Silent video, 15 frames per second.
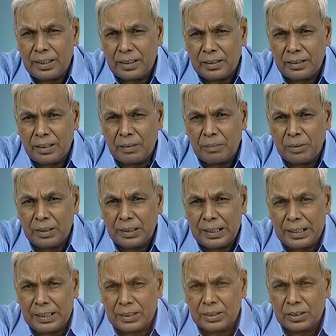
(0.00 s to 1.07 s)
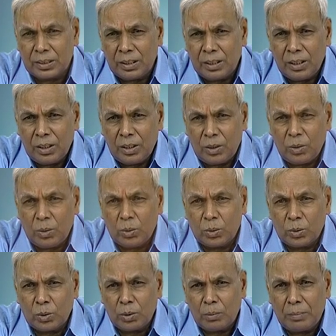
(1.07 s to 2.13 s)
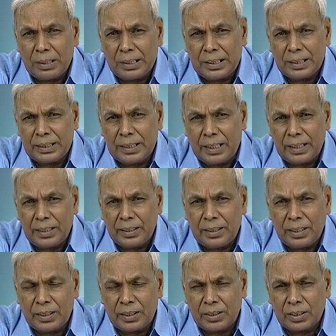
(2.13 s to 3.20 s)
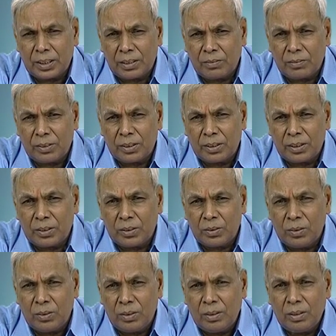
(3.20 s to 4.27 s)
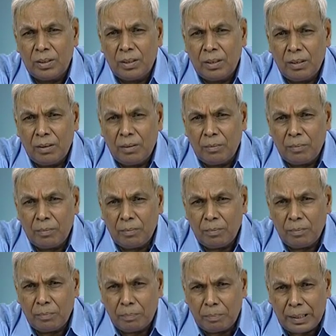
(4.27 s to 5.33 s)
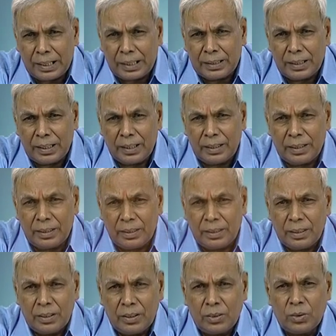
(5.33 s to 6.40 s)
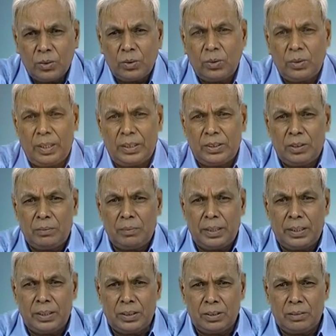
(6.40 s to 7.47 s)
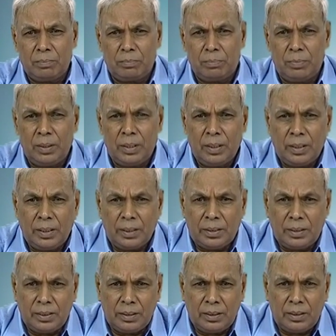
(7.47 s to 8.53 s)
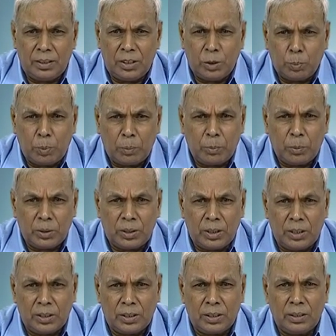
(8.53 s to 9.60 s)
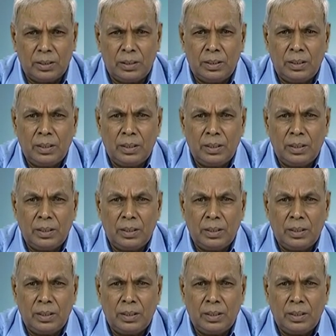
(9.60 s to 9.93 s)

that is having the less use so the metaxylene that is converted to paraxylene. So, isomerization disproportionation